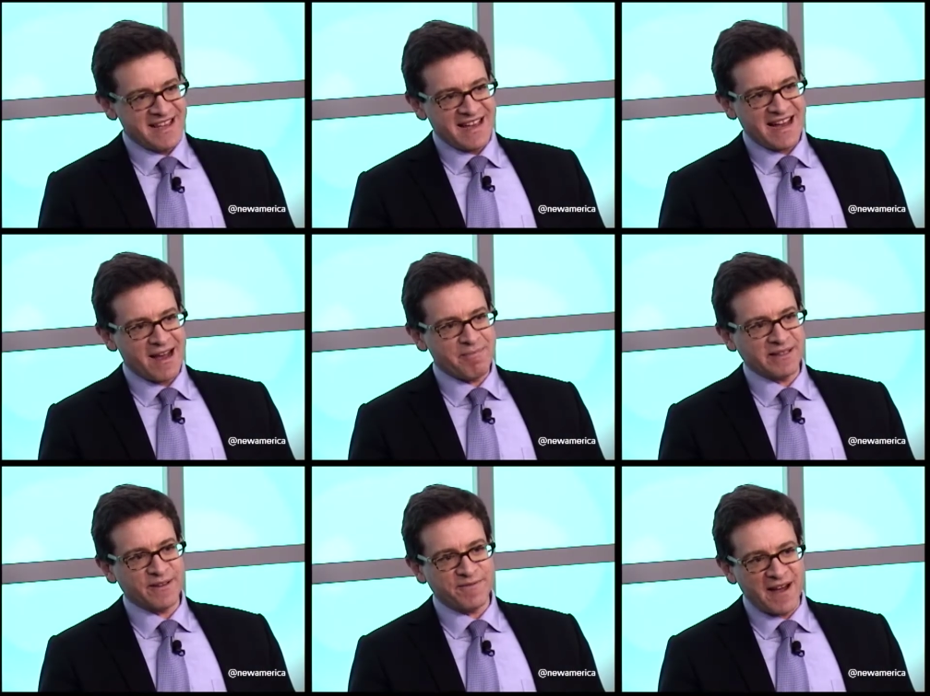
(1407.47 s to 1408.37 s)

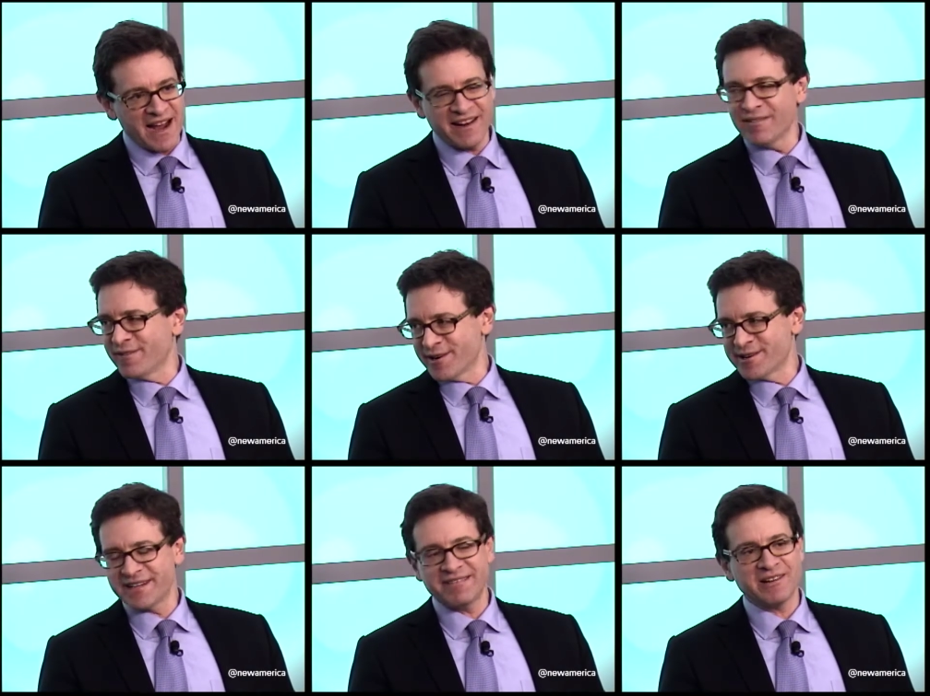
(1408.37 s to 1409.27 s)
But the final
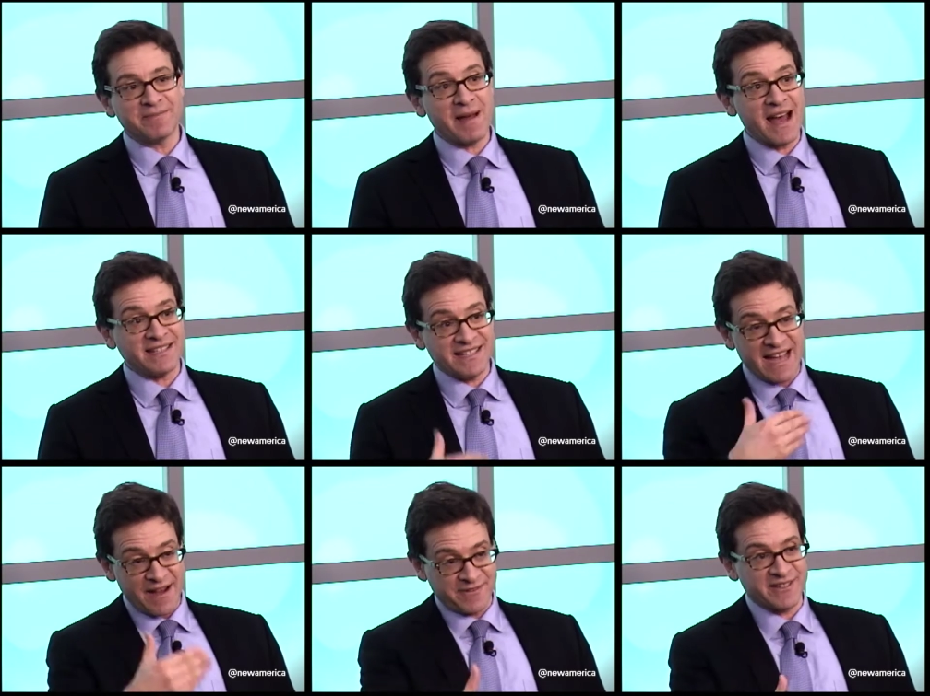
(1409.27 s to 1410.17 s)
version, which passes
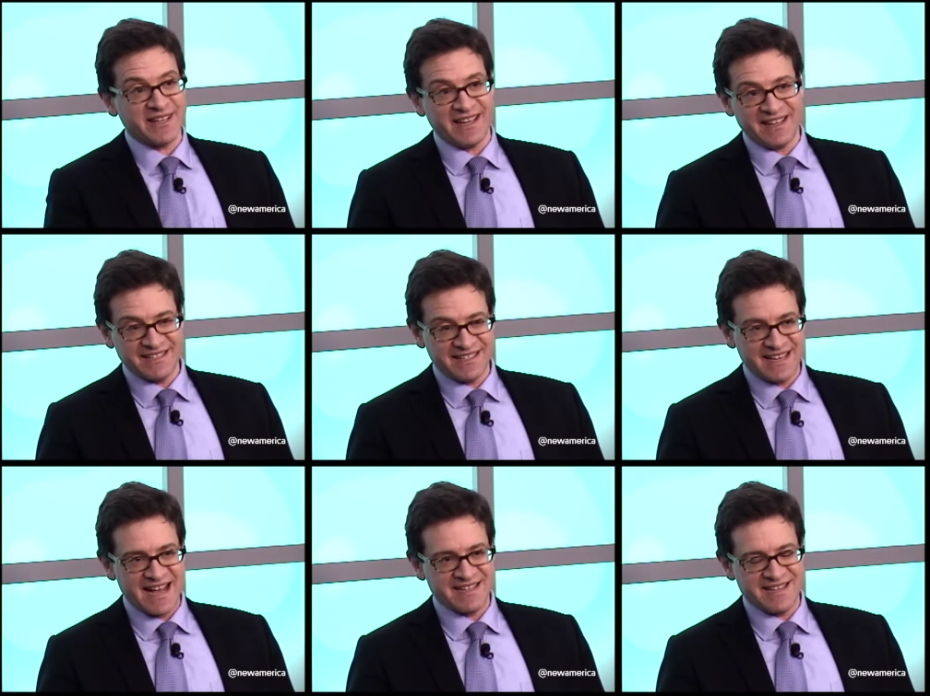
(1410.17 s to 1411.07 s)
after King's
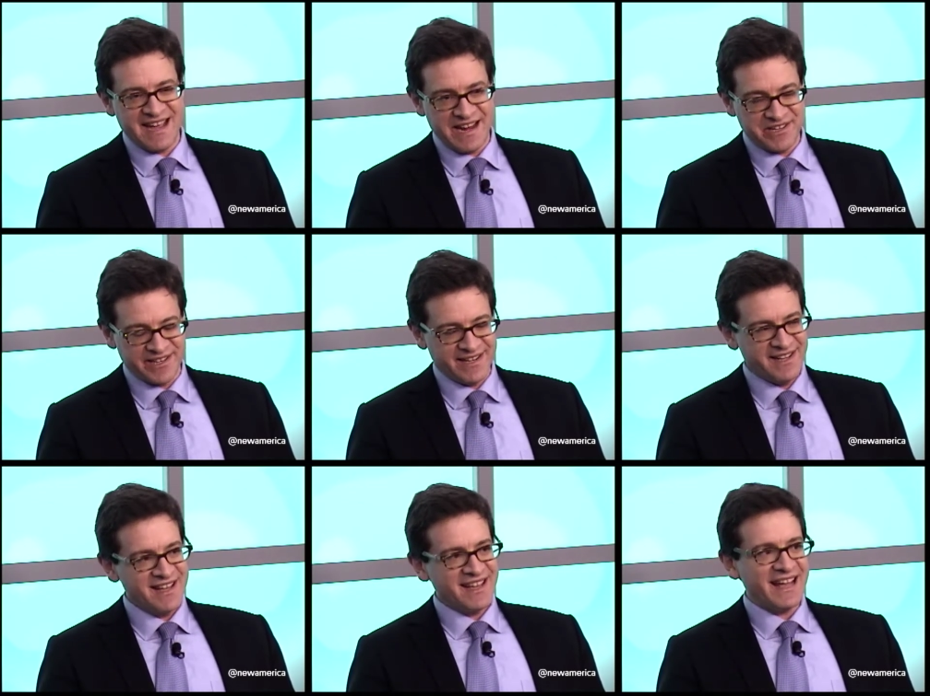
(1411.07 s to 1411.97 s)
assassination,
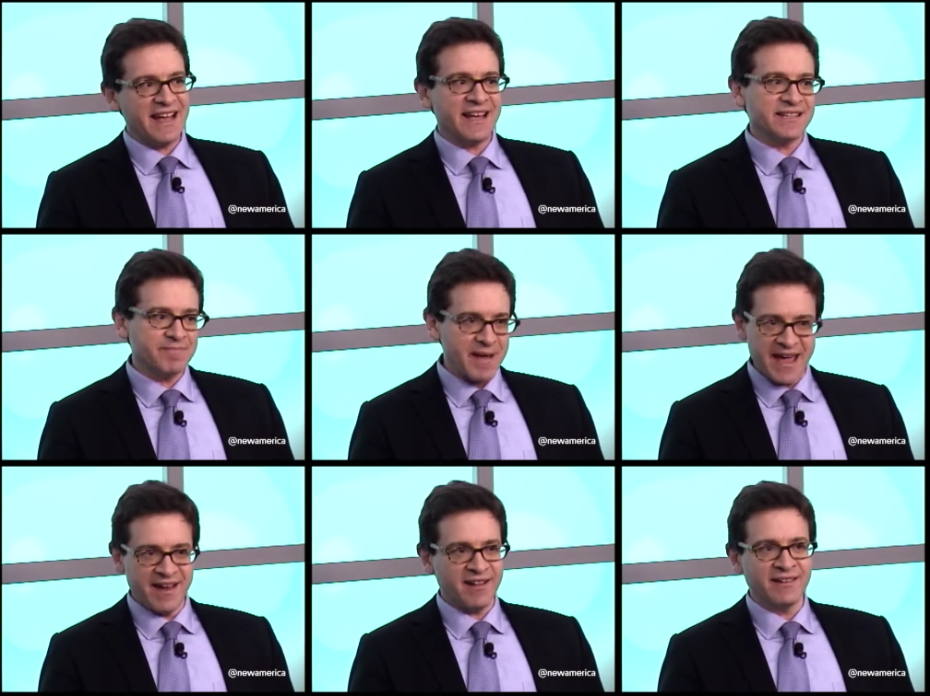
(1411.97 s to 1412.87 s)
is a
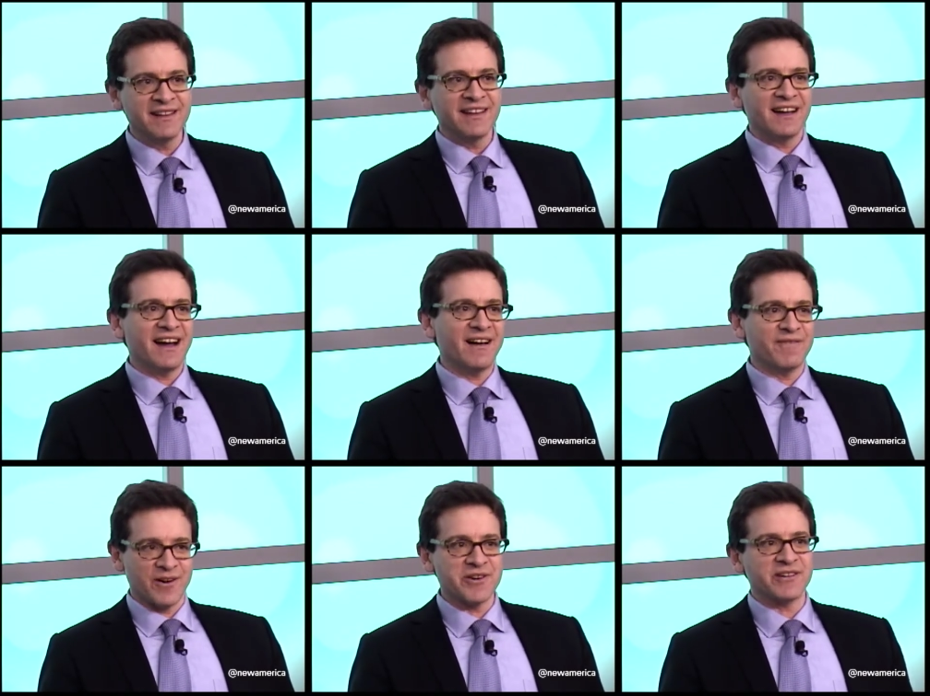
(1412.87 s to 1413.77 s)
pale
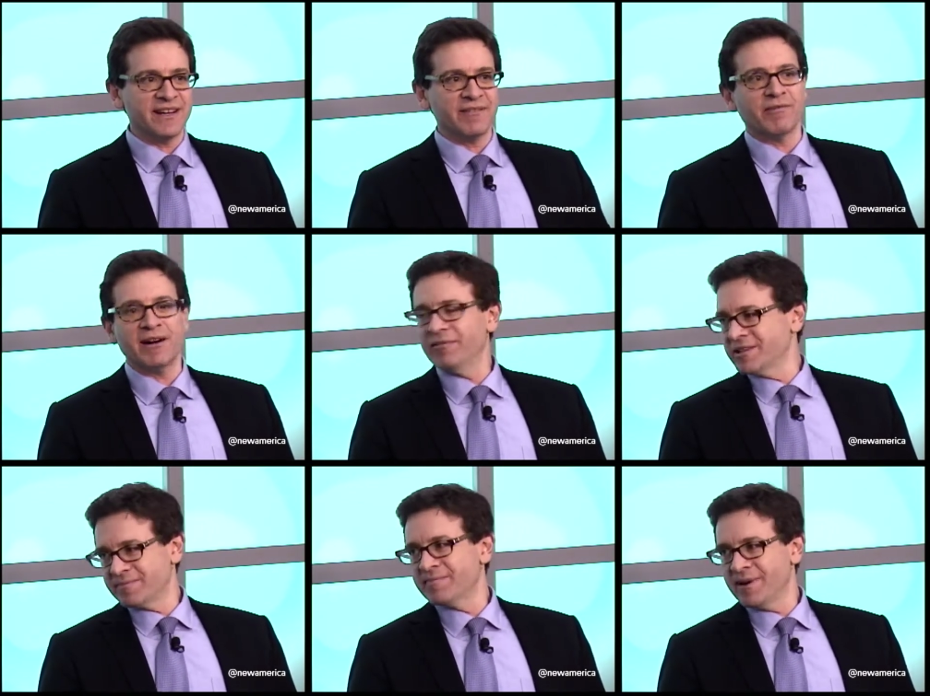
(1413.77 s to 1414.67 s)
version of what
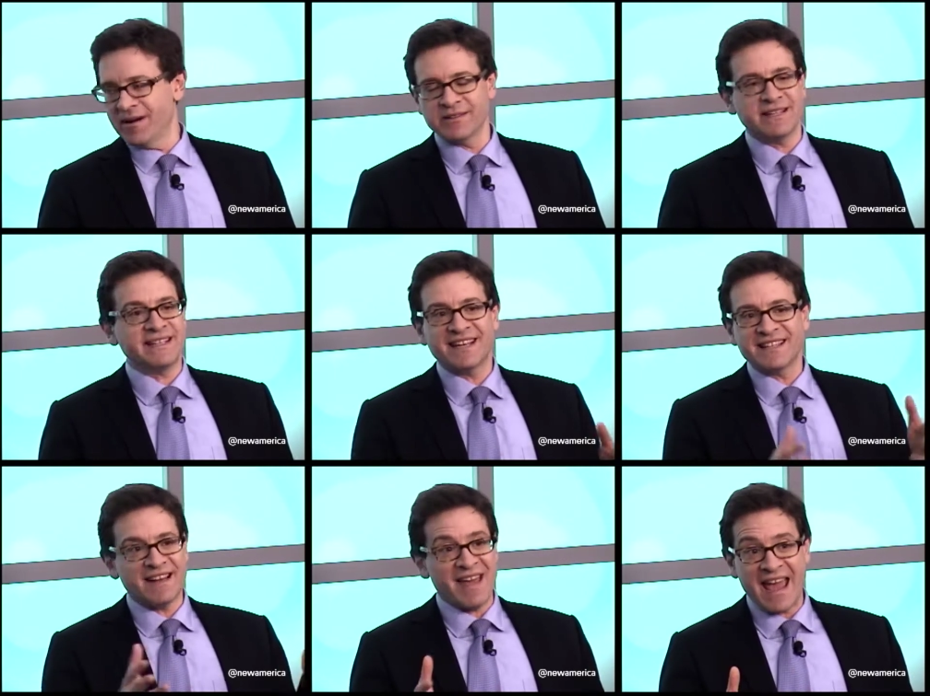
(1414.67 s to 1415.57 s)
was proposed. It
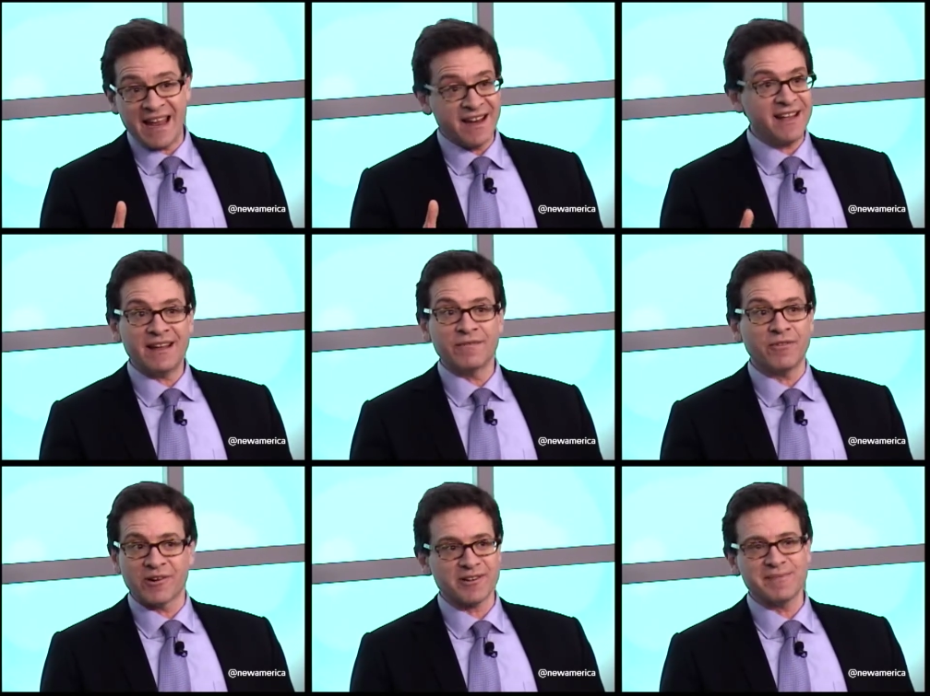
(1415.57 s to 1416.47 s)
doesn't have any
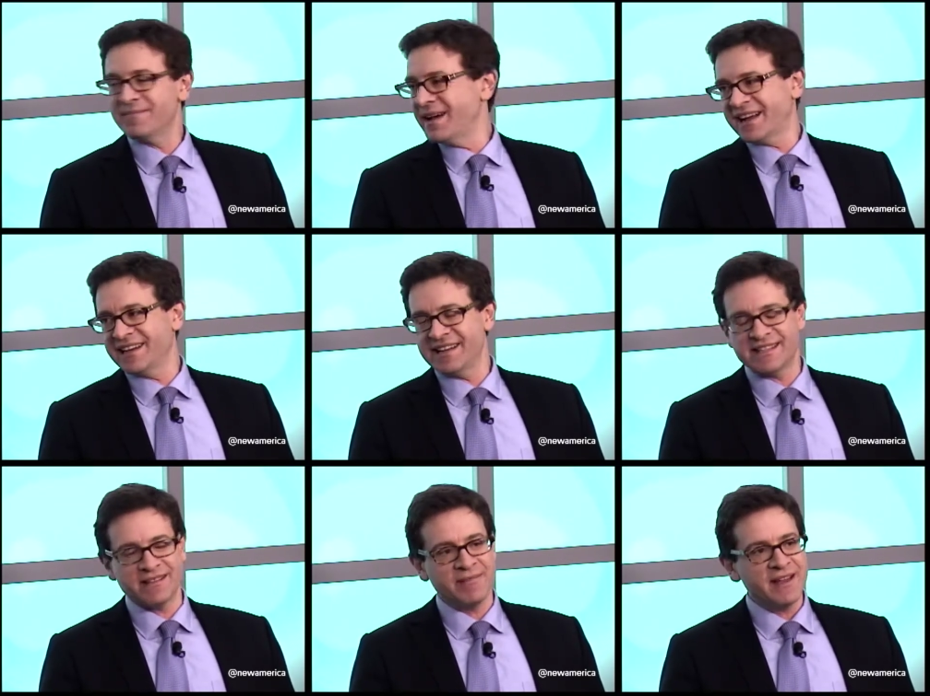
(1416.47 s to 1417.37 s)
enforcement
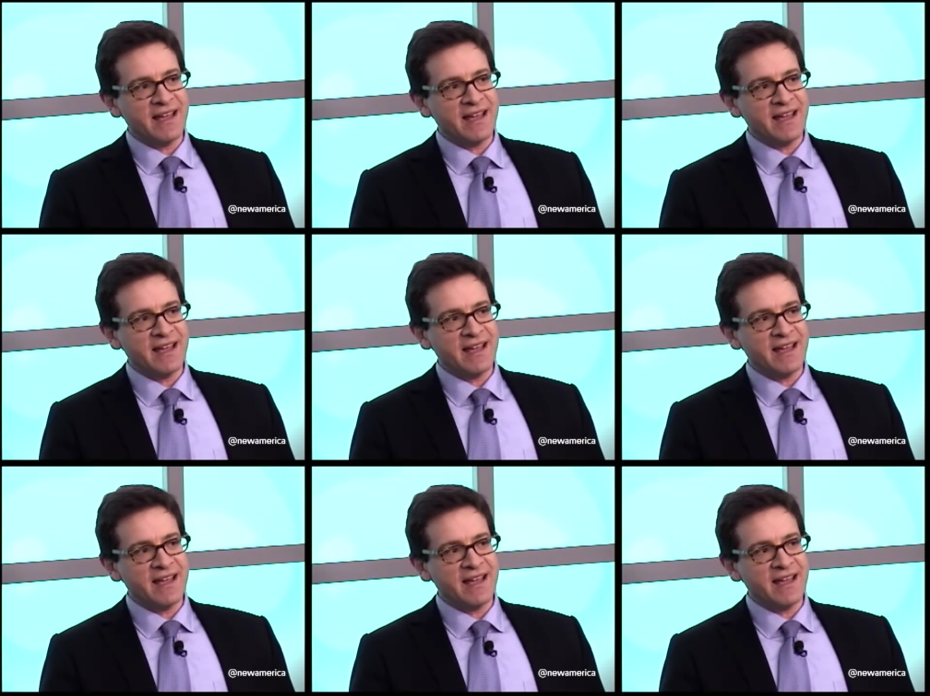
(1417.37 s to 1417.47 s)
mechanism.